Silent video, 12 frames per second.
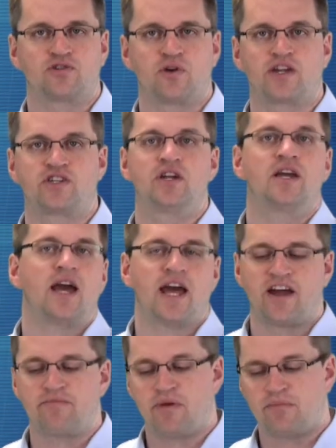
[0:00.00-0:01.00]
stretch,
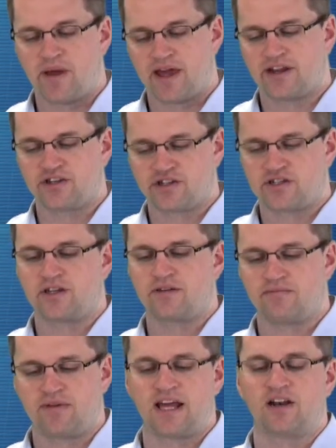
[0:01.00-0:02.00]
and I've managed
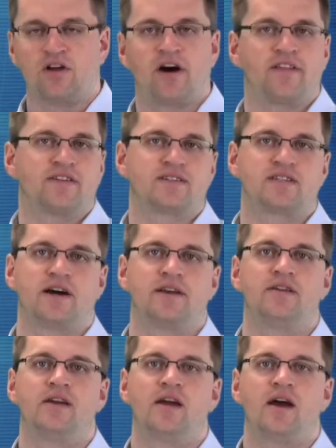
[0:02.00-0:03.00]
to get a lot of this
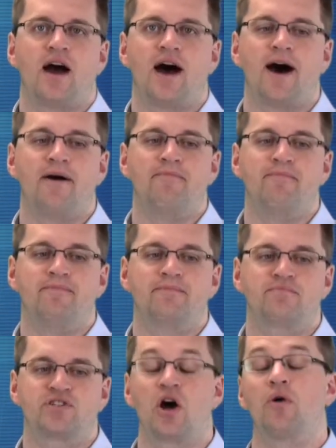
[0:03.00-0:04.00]
done.
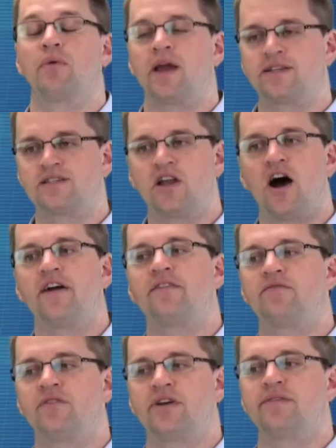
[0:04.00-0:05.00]
So it's
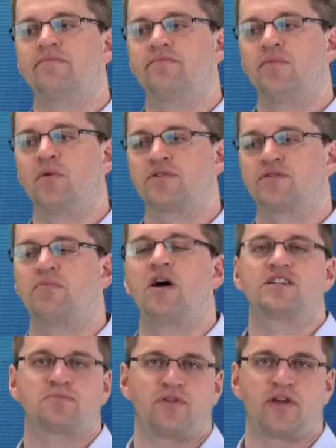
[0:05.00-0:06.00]
not the most
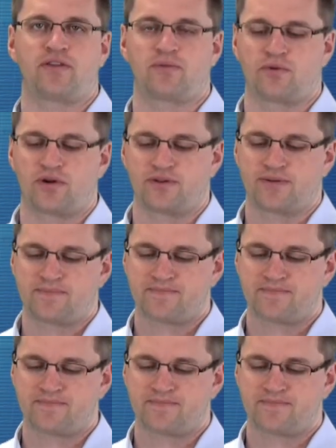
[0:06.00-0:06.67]
impossible thing in the world.